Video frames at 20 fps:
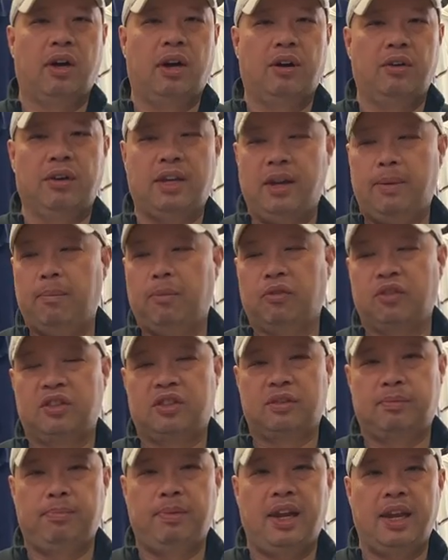I'll get more
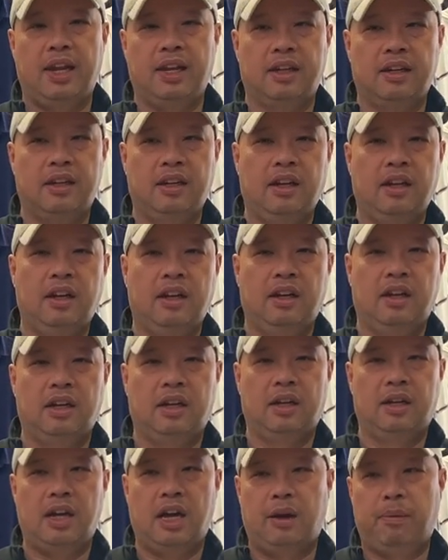spin.
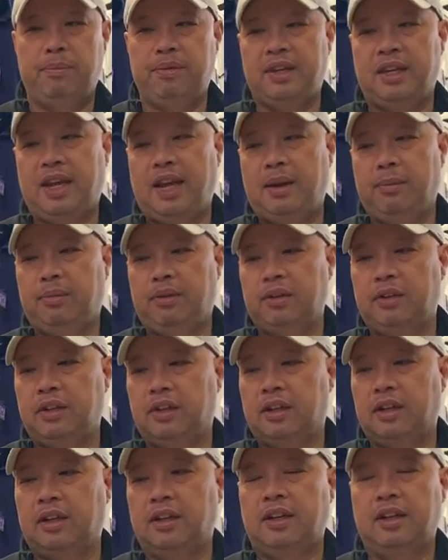I'll be able
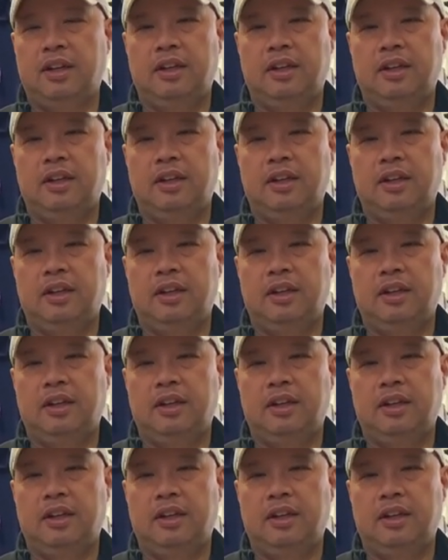to